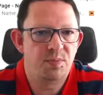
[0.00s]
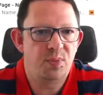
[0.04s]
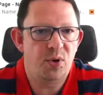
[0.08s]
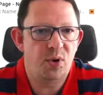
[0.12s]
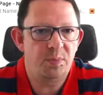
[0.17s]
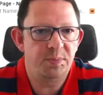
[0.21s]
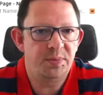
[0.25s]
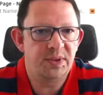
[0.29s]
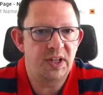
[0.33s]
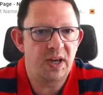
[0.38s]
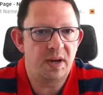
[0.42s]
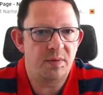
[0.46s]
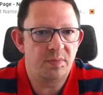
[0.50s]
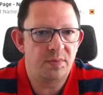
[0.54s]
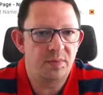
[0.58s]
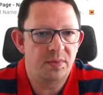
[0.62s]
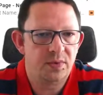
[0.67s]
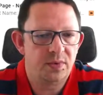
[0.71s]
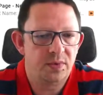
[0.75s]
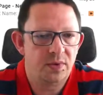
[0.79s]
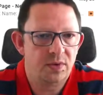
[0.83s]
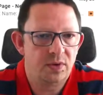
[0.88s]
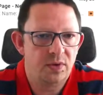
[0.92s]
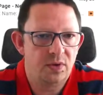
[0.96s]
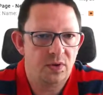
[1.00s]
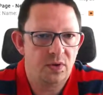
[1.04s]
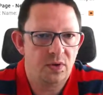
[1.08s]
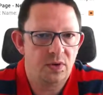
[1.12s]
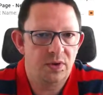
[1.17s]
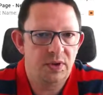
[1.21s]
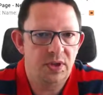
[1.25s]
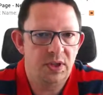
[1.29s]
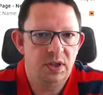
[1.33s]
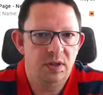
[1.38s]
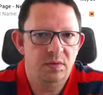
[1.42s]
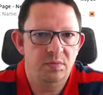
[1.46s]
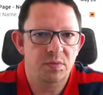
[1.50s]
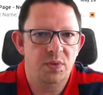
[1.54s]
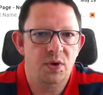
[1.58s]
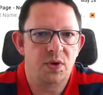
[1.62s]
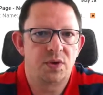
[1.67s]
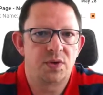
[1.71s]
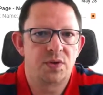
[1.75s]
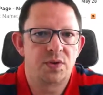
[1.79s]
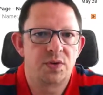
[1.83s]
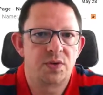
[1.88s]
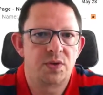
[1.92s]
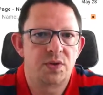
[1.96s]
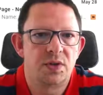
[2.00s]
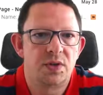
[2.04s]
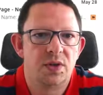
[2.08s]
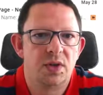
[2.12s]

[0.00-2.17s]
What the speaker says: popped up on the inbox,